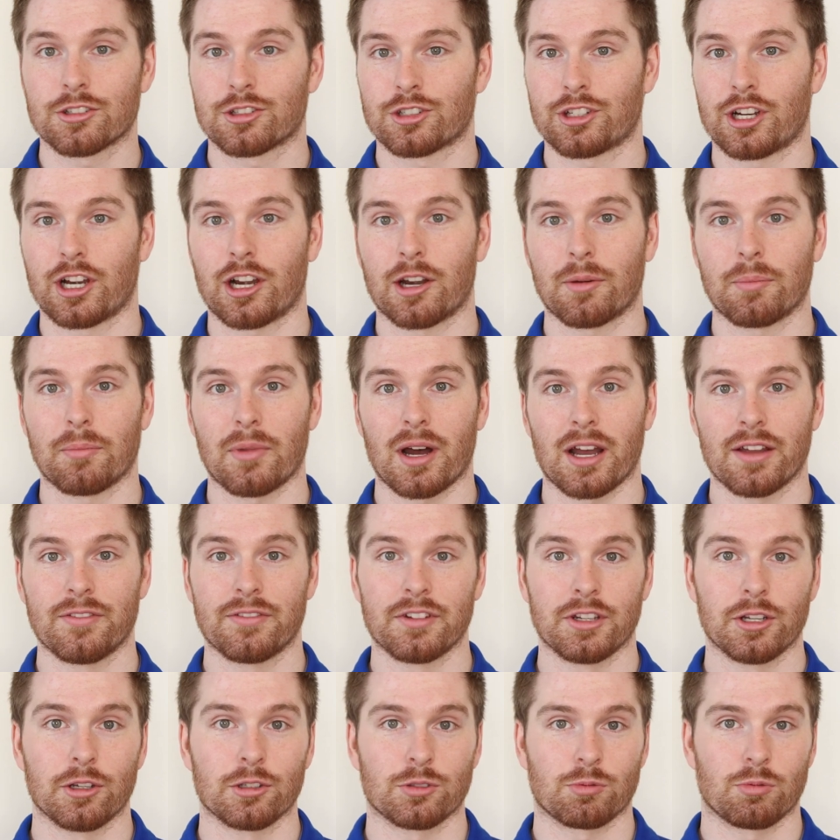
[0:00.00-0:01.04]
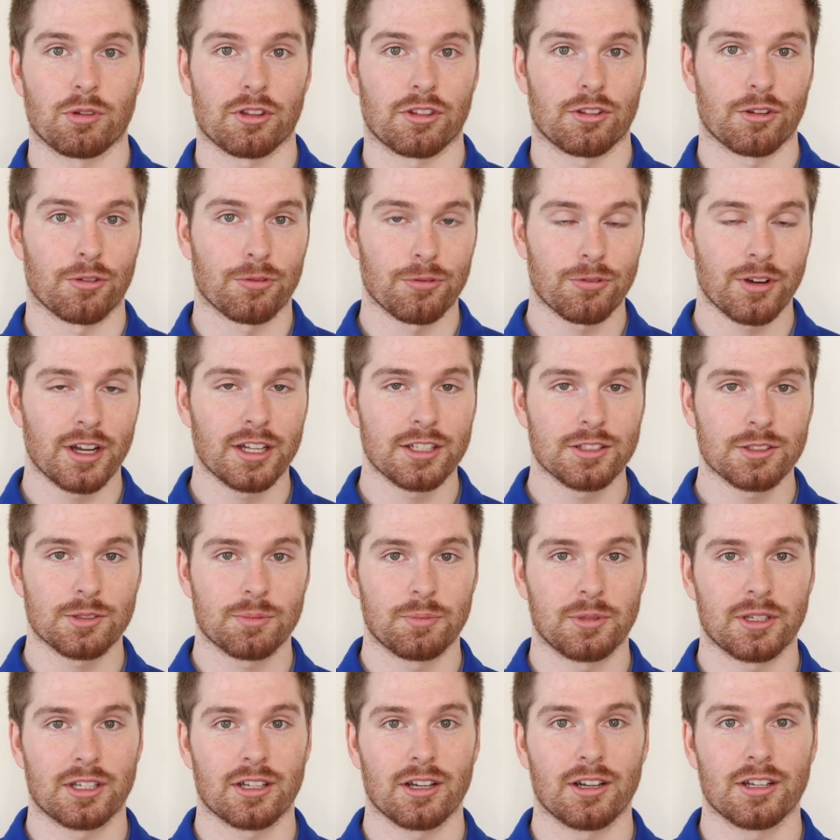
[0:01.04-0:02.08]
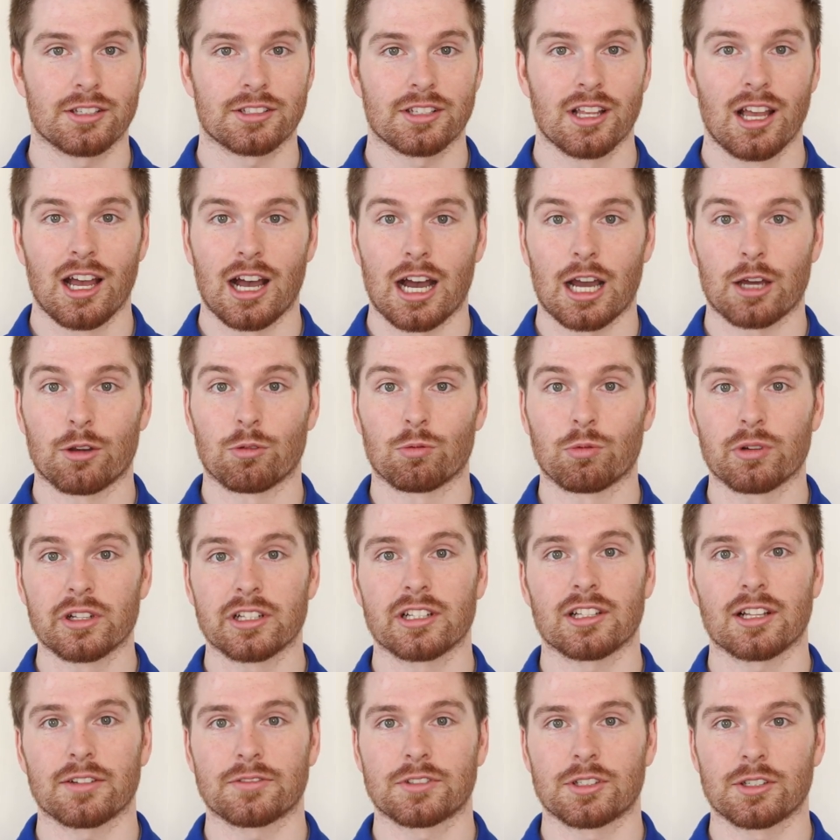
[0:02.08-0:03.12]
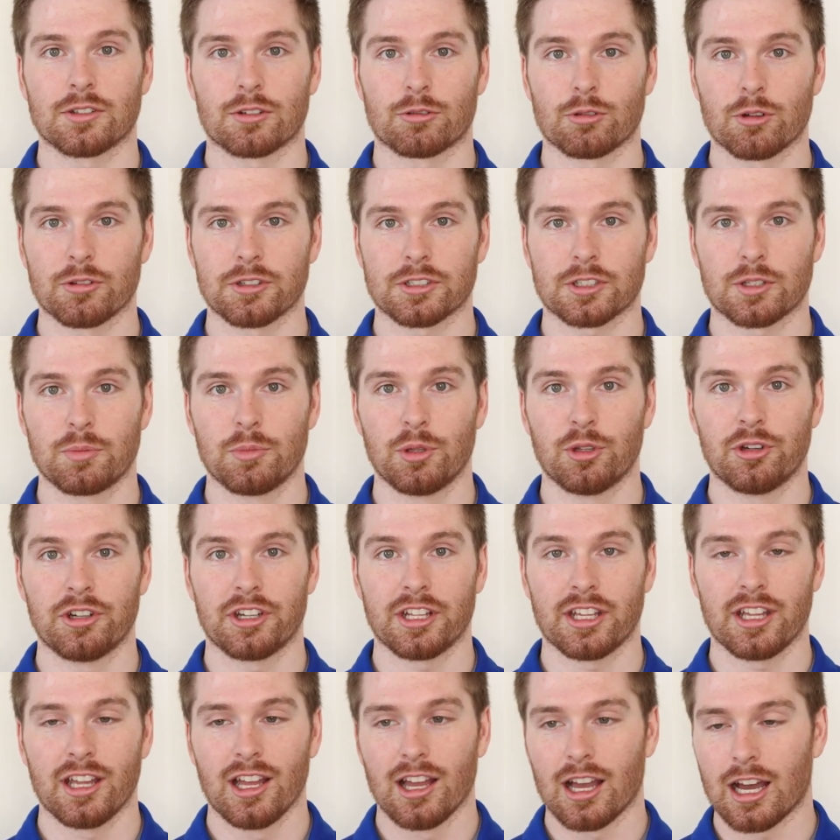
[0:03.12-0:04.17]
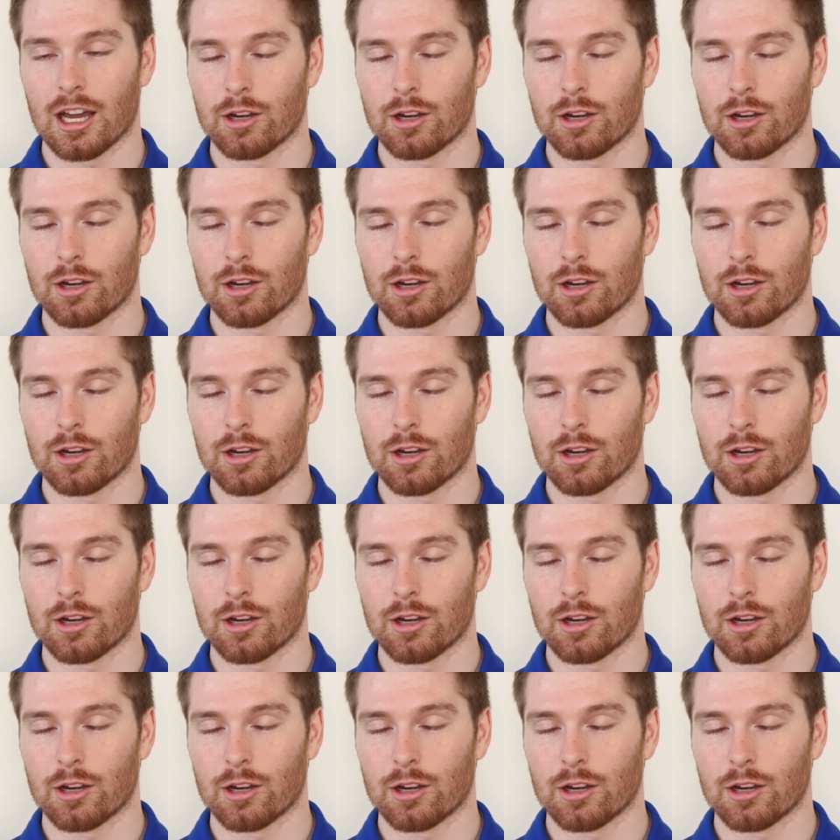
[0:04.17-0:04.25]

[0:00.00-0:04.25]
share my videos with your friends because I'd really love to grow this community.